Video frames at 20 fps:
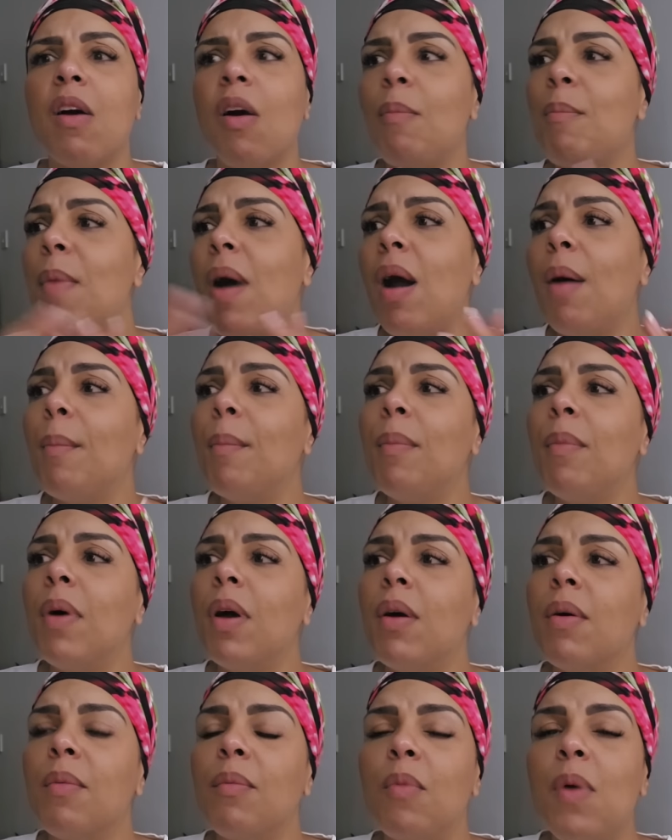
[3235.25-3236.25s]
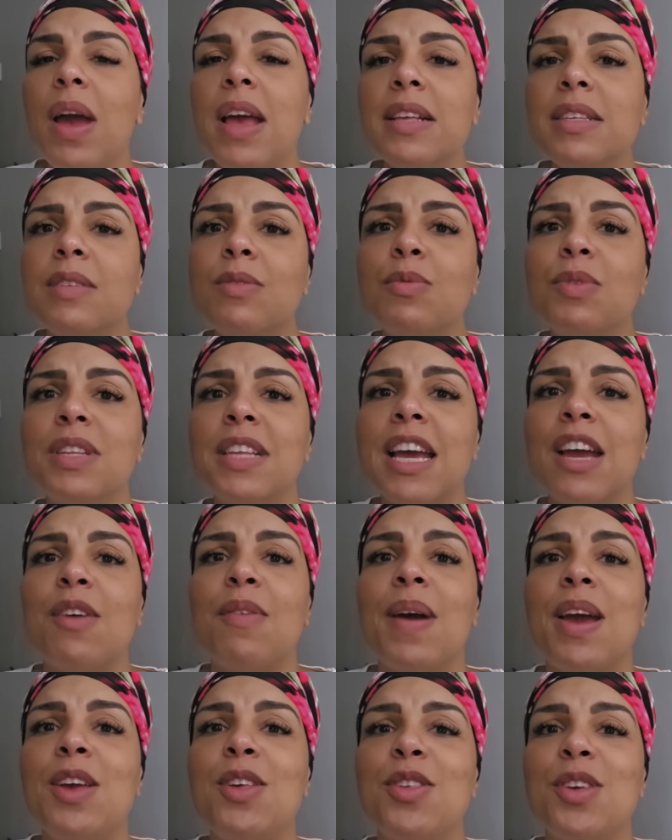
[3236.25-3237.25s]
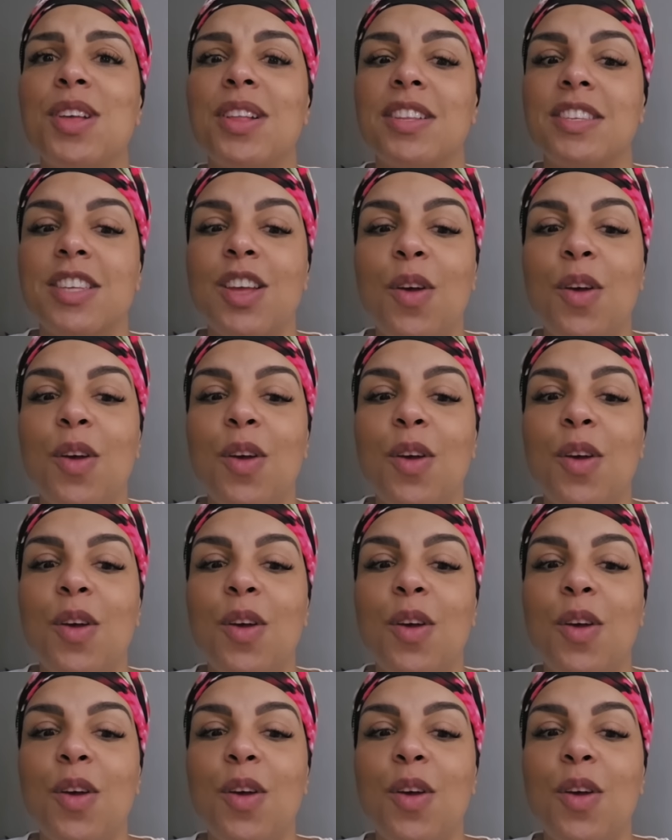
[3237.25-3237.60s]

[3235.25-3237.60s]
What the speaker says: "Mum, where's all the decorations?"